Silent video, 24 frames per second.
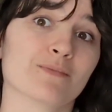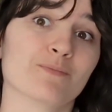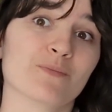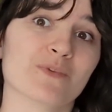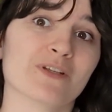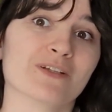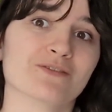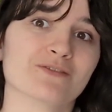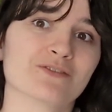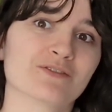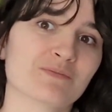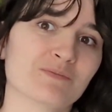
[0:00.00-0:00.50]

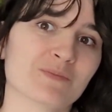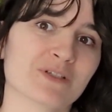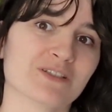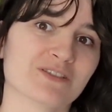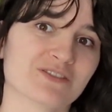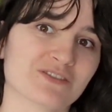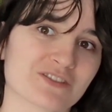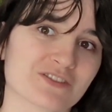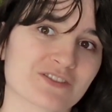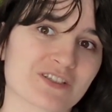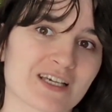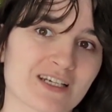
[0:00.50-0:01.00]
it's
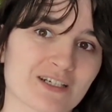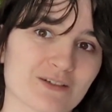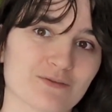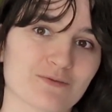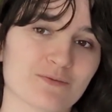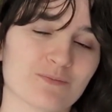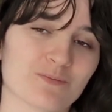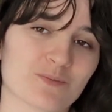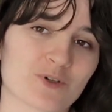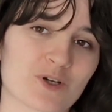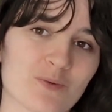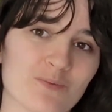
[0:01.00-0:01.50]
just kind of
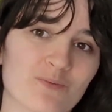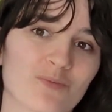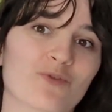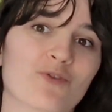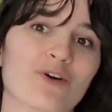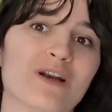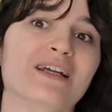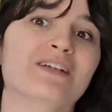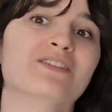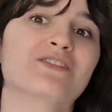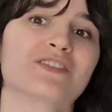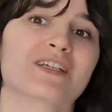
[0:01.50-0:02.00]

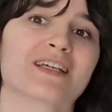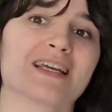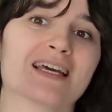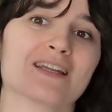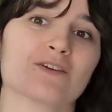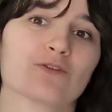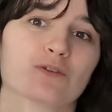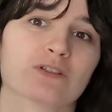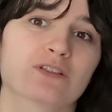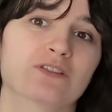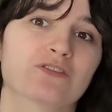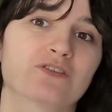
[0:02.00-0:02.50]
compressing in
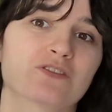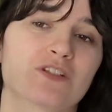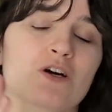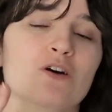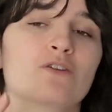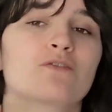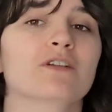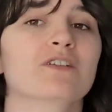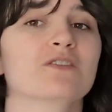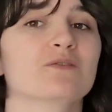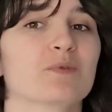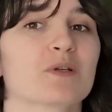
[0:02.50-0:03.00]
on itself,
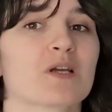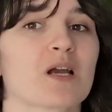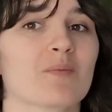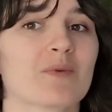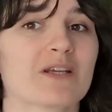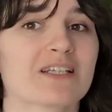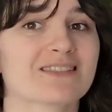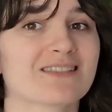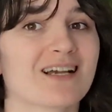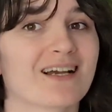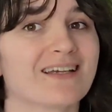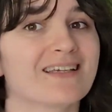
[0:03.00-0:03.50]
and it's becoming
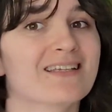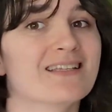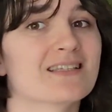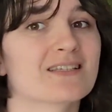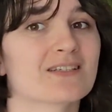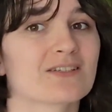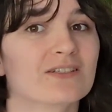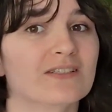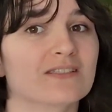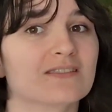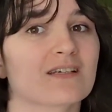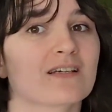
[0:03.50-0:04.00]
tighter
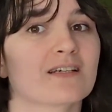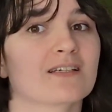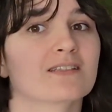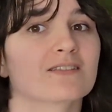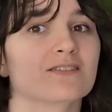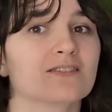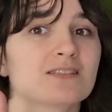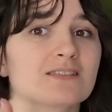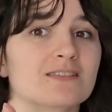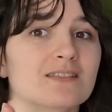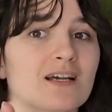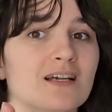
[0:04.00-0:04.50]
and tighter
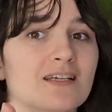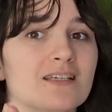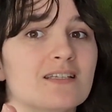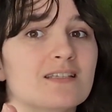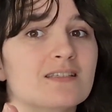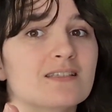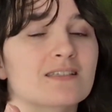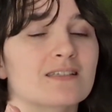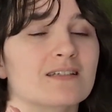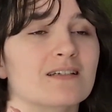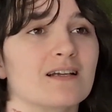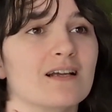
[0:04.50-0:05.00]
and
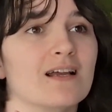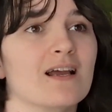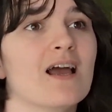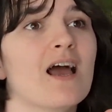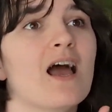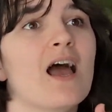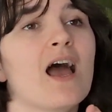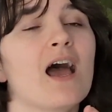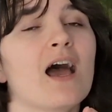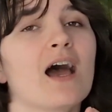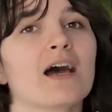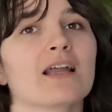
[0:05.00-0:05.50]
tighter,
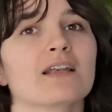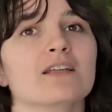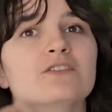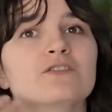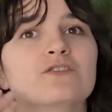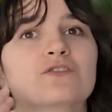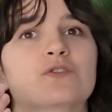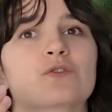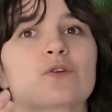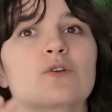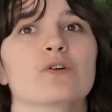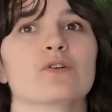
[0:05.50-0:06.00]
and it's
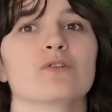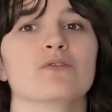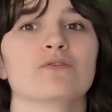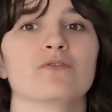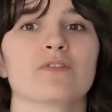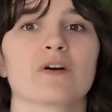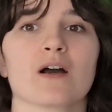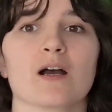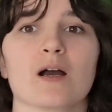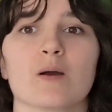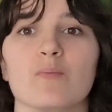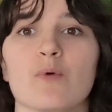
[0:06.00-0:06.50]
sort of
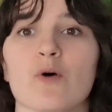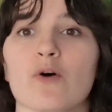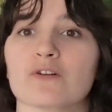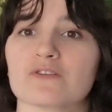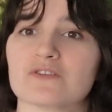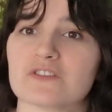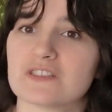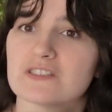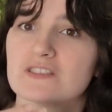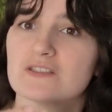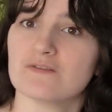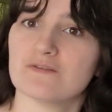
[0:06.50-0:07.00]
a
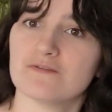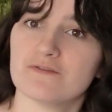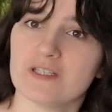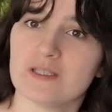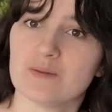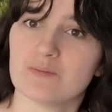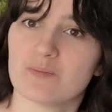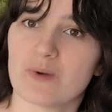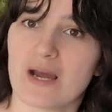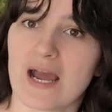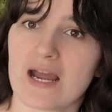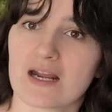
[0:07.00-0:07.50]
positive
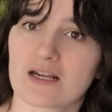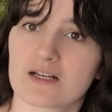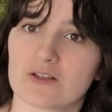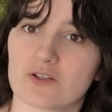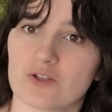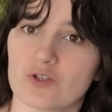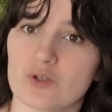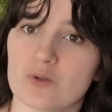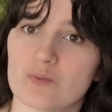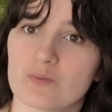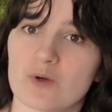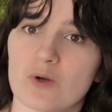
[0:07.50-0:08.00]
feedback
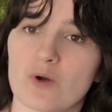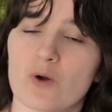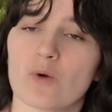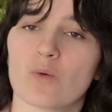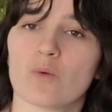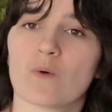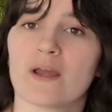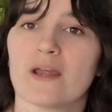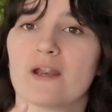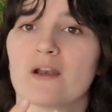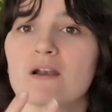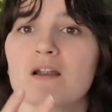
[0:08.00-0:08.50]
loop
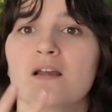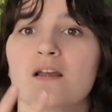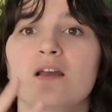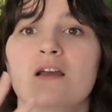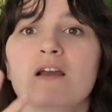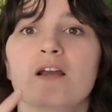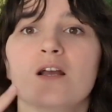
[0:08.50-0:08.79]
where